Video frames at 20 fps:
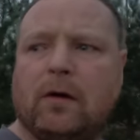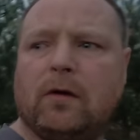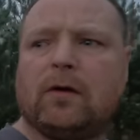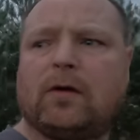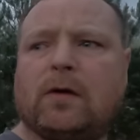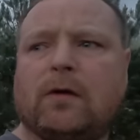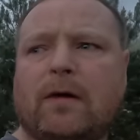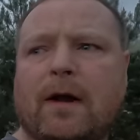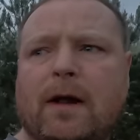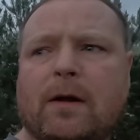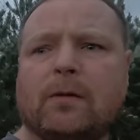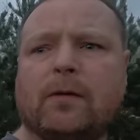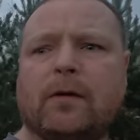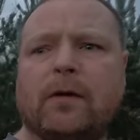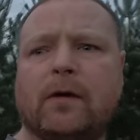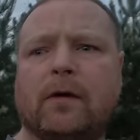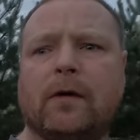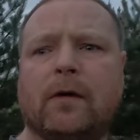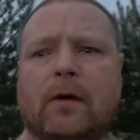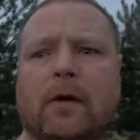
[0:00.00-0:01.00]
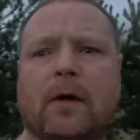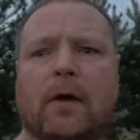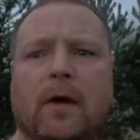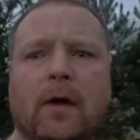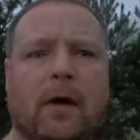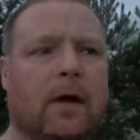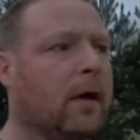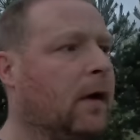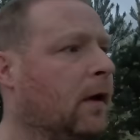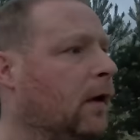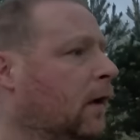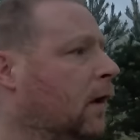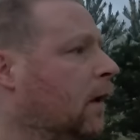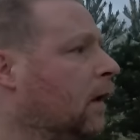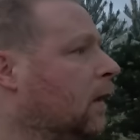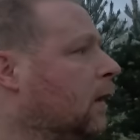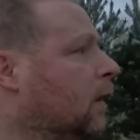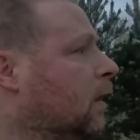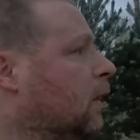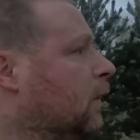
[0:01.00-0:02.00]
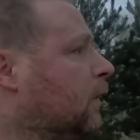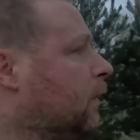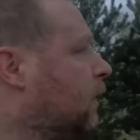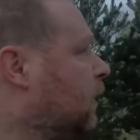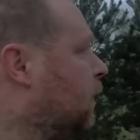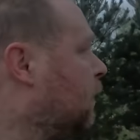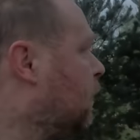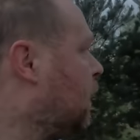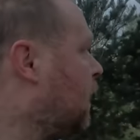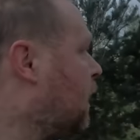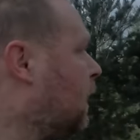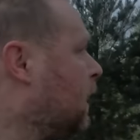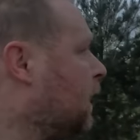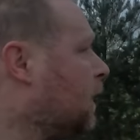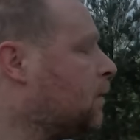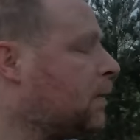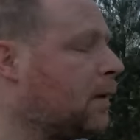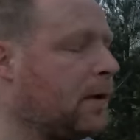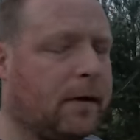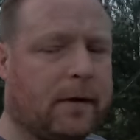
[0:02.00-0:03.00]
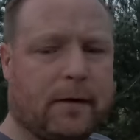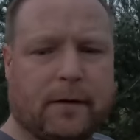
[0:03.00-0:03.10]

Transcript: look around and you'll see where I am.